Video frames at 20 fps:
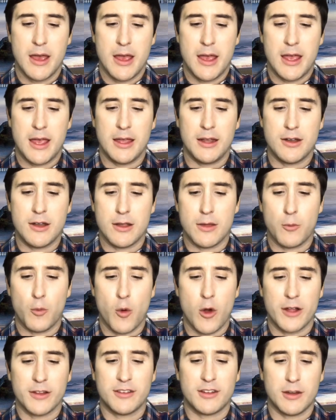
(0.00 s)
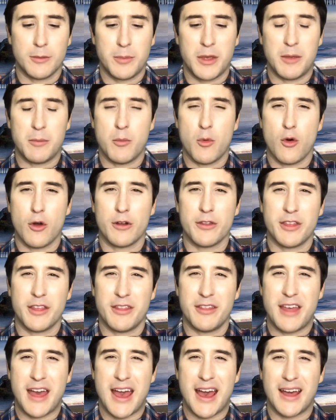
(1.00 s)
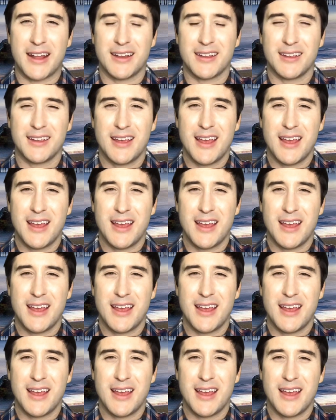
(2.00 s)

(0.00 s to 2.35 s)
He wants to be more than that.